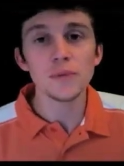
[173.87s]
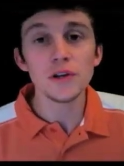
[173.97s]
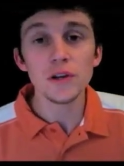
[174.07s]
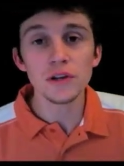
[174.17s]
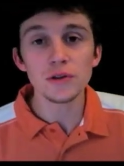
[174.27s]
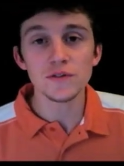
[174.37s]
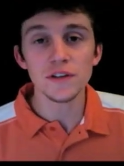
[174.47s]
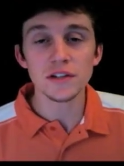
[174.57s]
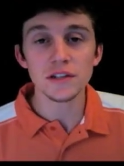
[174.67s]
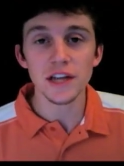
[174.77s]
you can use
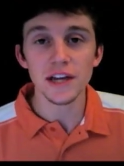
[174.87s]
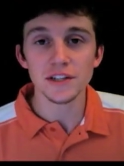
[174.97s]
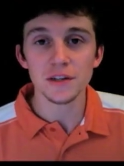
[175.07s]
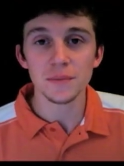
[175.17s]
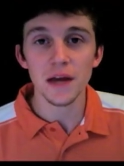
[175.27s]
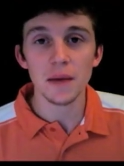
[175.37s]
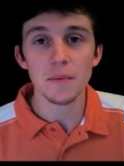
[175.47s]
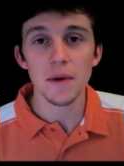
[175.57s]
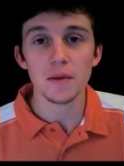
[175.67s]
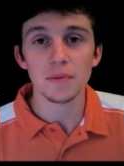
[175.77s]
visualization to become a
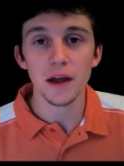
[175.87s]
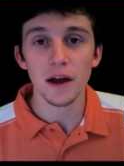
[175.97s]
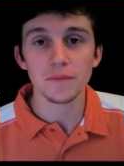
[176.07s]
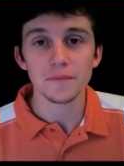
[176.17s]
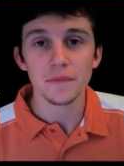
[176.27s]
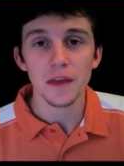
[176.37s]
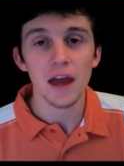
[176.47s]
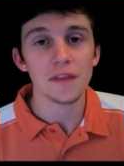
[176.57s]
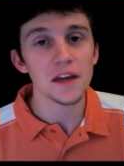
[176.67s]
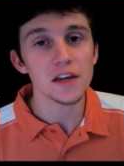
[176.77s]
better player.
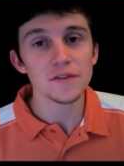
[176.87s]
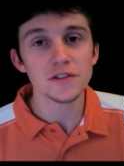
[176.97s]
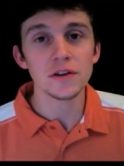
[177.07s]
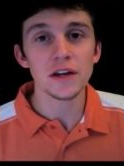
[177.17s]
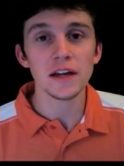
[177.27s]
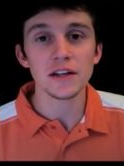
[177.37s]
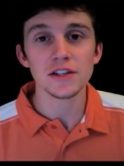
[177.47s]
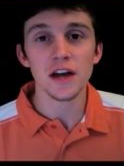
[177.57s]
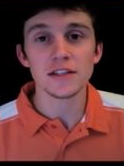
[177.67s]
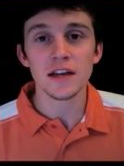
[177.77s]
And thank you for tuning in to
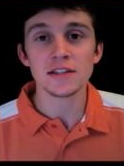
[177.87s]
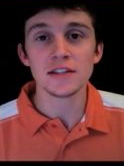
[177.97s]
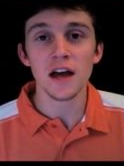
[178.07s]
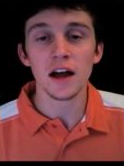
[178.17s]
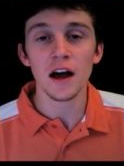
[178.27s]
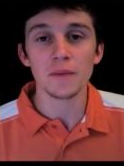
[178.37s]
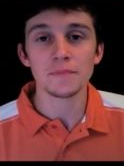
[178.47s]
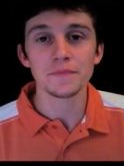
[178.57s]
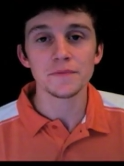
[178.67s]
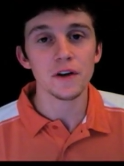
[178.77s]
ShotScience.com.
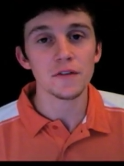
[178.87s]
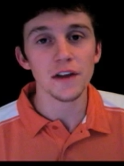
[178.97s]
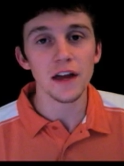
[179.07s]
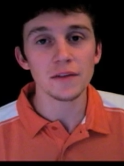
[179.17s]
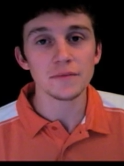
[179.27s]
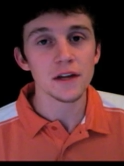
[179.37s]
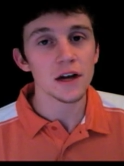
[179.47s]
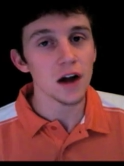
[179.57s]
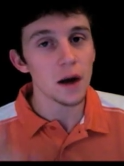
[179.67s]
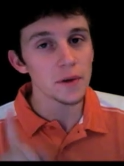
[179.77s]
Don't forget,
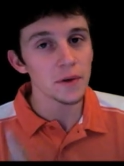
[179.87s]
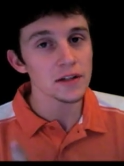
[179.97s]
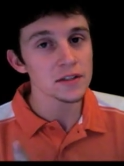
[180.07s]
comment, rate, and